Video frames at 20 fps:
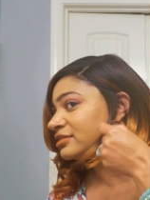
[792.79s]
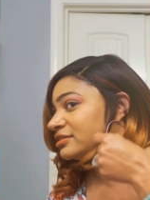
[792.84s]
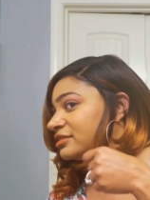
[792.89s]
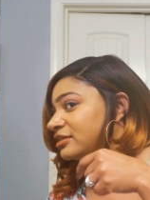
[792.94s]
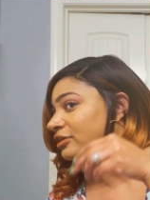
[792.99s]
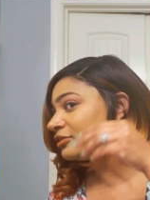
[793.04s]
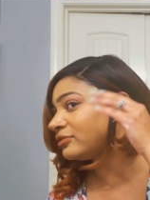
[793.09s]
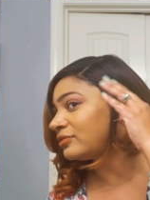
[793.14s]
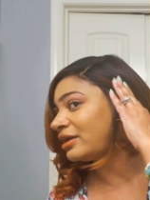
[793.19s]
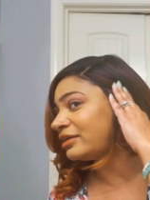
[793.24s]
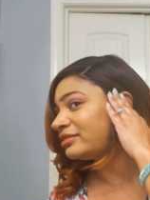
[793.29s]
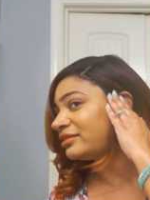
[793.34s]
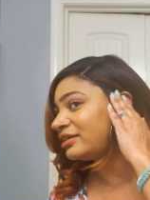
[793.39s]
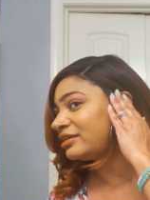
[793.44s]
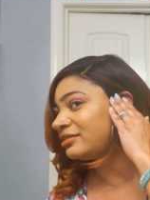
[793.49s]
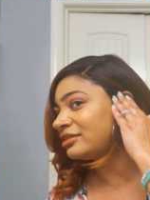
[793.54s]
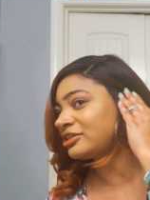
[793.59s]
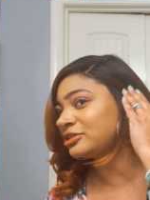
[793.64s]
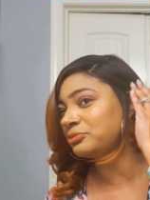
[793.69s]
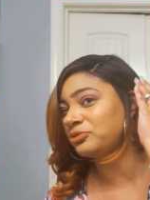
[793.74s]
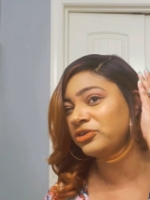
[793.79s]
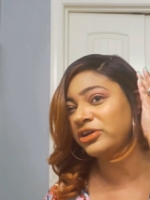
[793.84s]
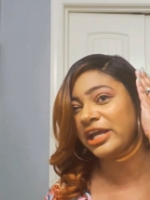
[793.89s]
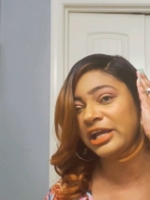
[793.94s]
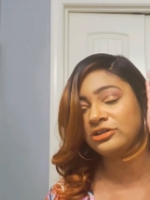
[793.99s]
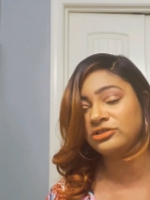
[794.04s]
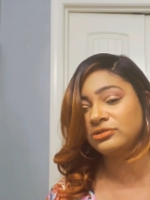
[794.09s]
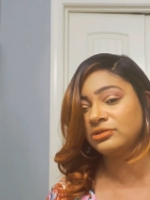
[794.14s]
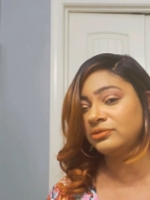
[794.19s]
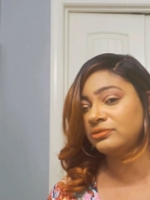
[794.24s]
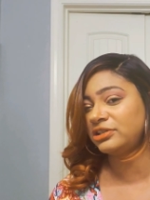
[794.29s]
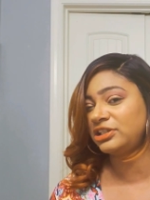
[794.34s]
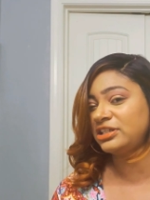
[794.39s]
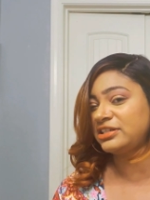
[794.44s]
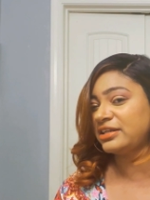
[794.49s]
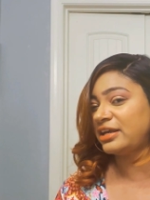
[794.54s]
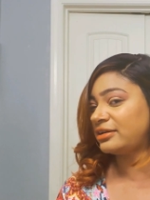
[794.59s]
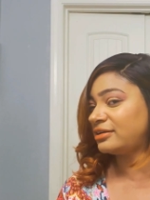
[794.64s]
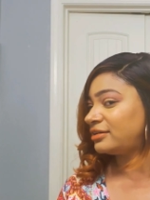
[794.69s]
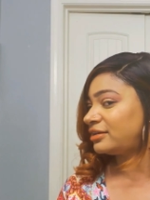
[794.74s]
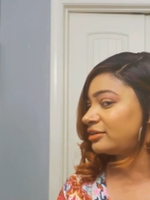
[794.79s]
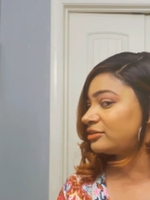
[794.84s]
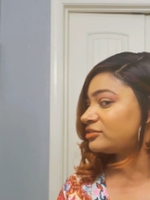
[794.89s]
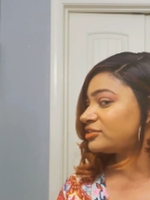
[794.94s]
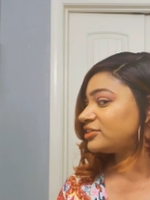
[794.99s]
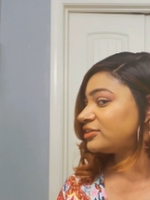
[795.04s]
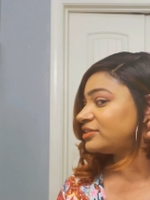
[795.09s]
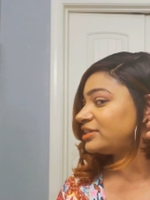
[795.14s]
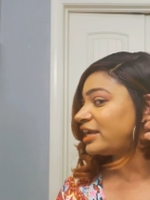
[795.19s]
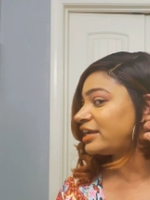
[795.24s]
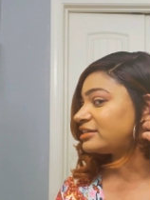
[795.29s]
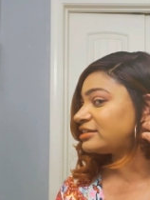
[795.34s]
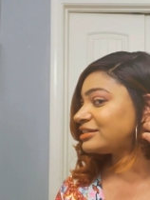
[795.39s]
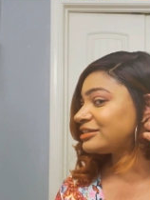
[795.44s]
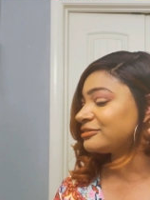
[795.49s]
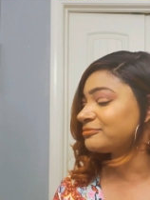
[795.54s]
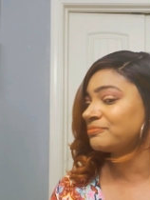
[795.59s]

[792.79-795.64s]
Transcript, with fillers: So I think it looks more natural when you take it down. So yes,